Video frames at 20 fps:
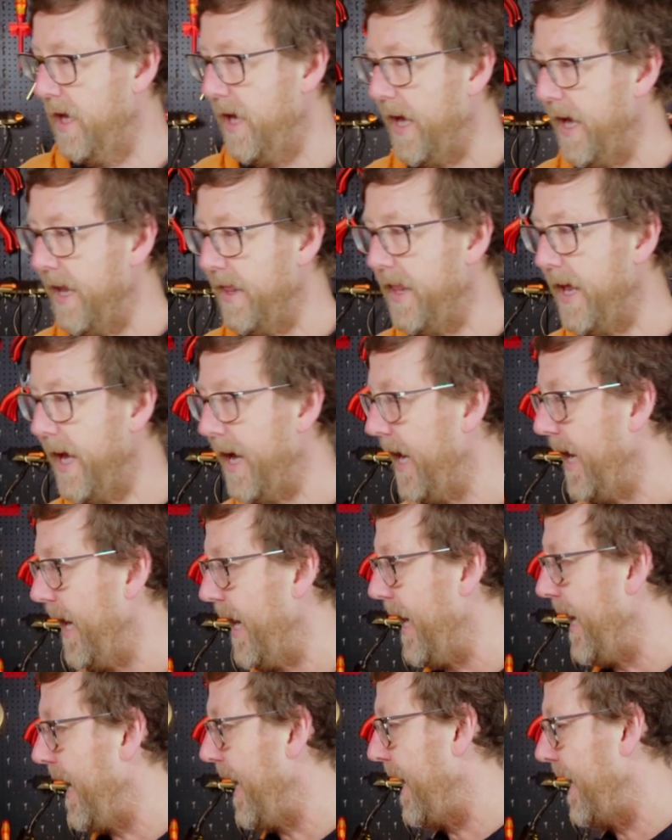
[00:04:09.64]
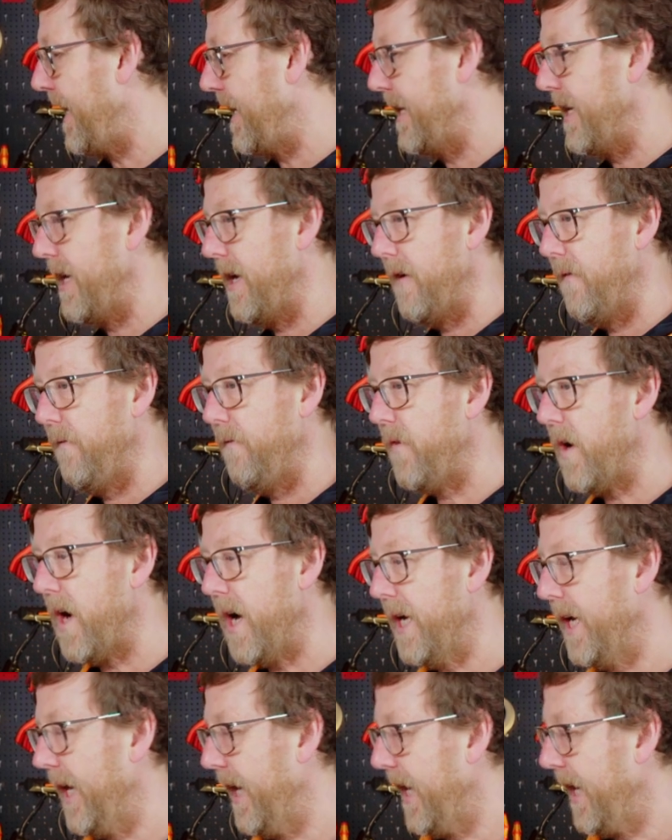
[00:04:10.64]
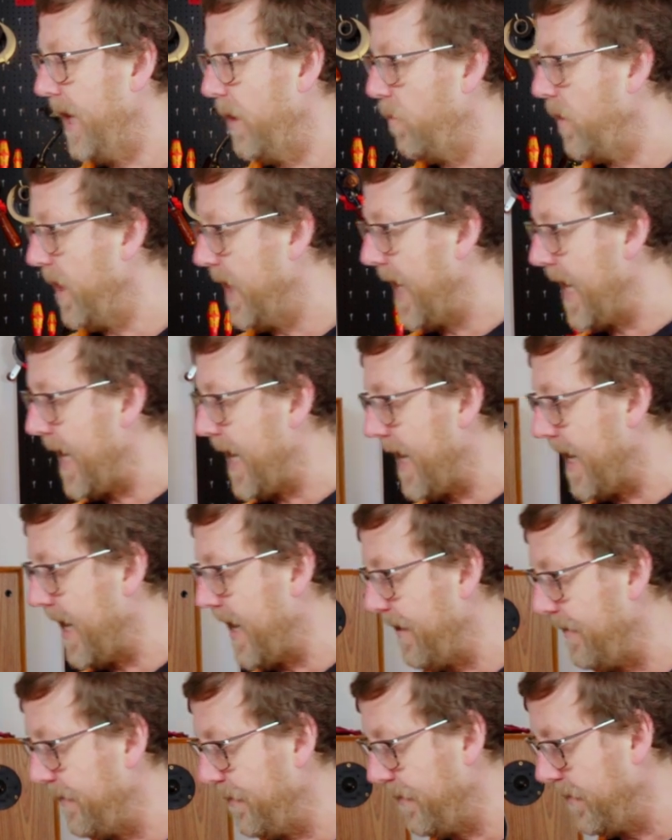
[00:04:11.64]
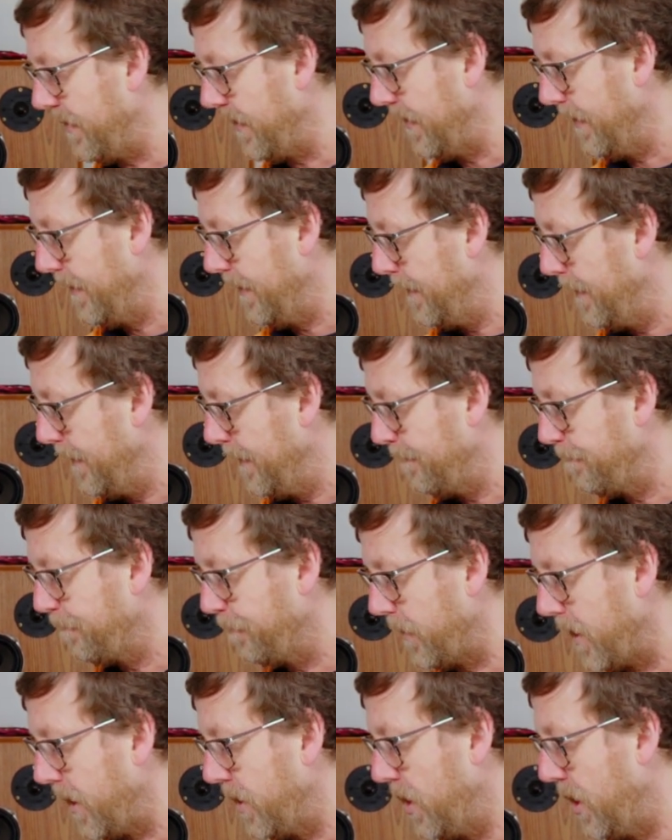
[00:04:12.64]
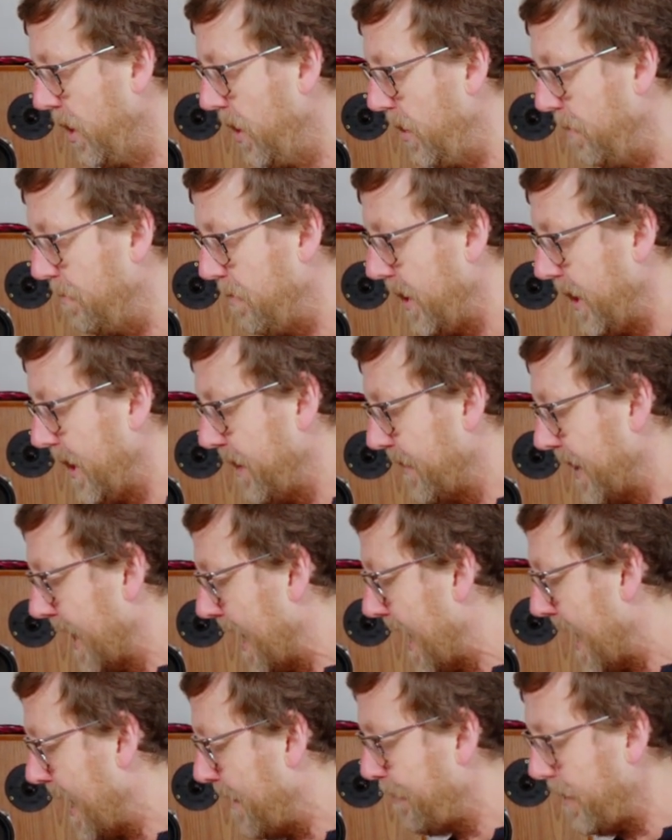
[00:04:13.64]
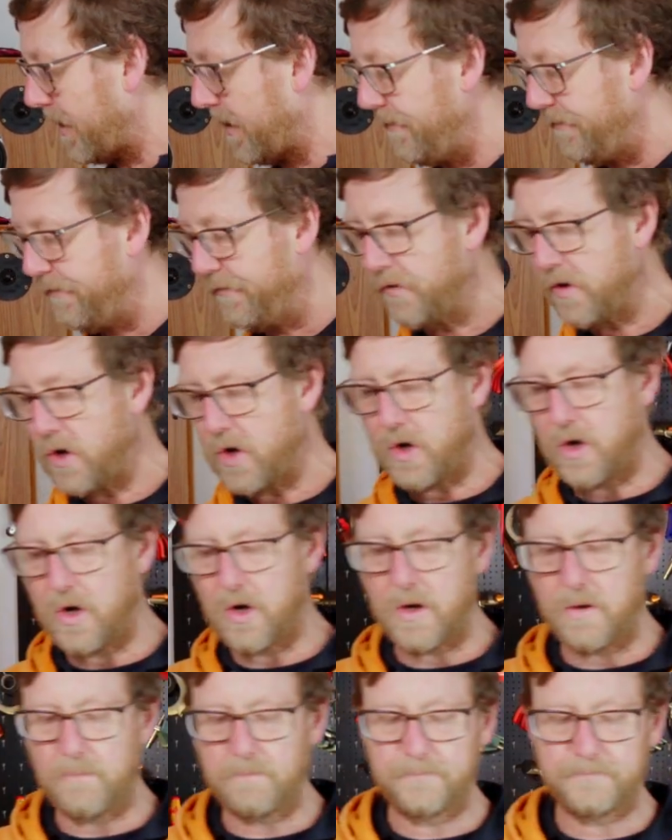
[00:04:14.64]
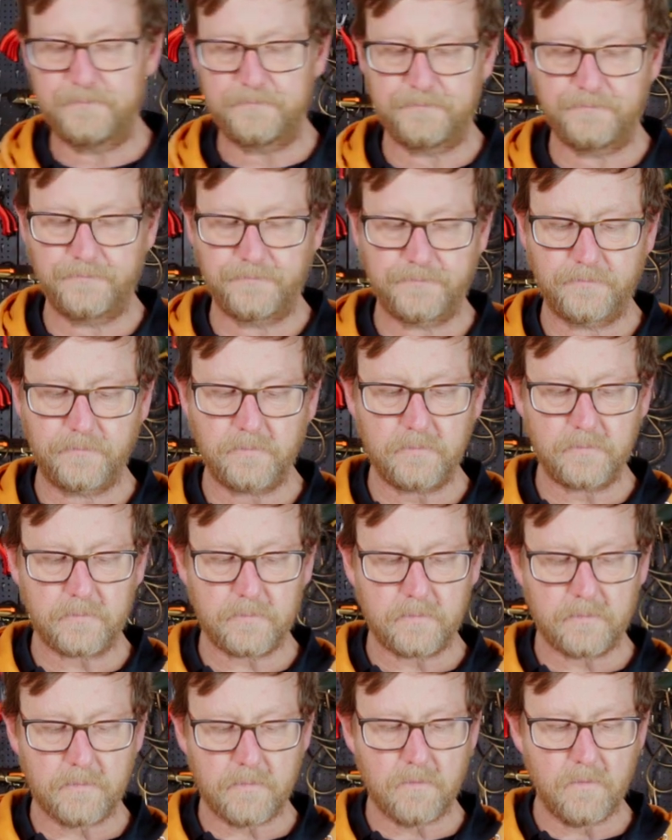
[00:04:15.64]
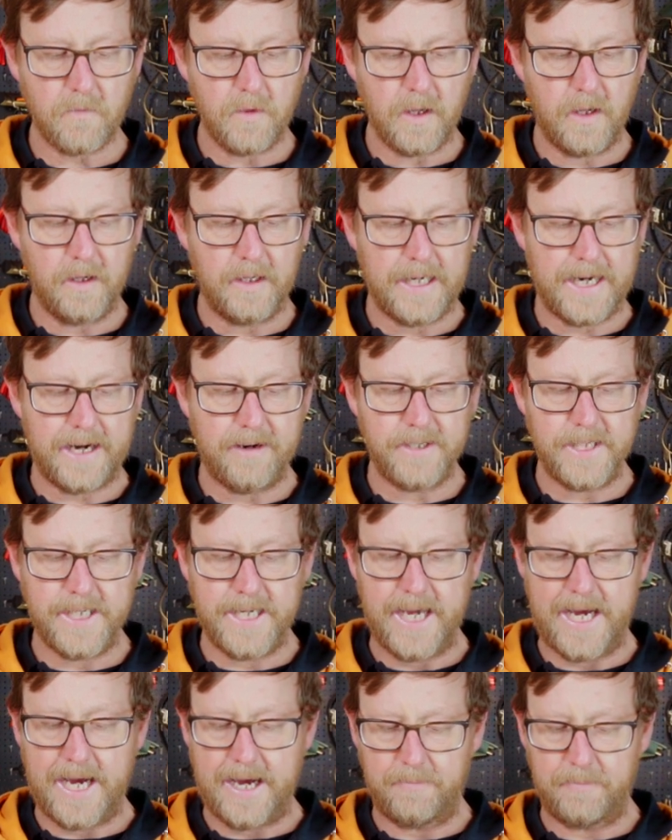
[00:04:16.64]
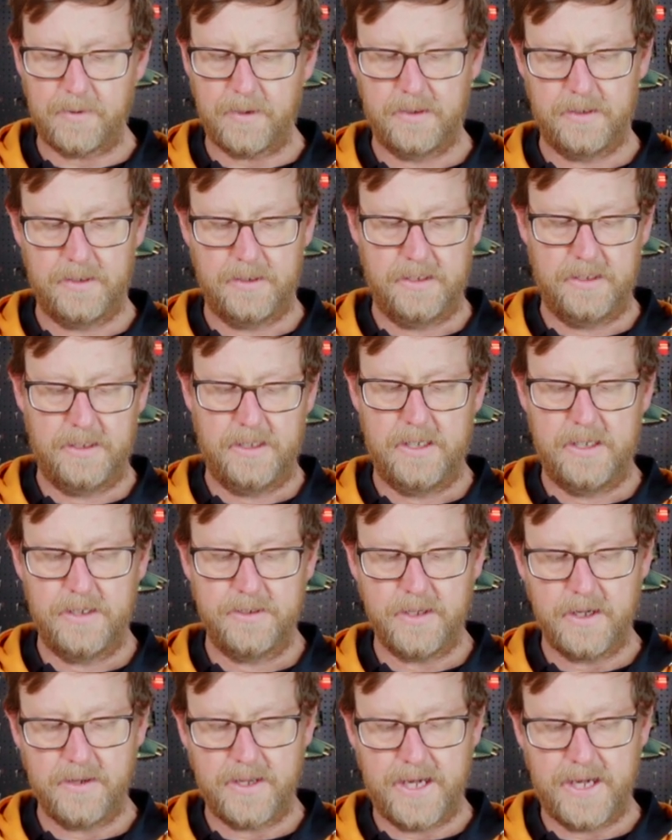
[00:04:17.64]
And then finally we have a new breed of cap from Clarity Cap. So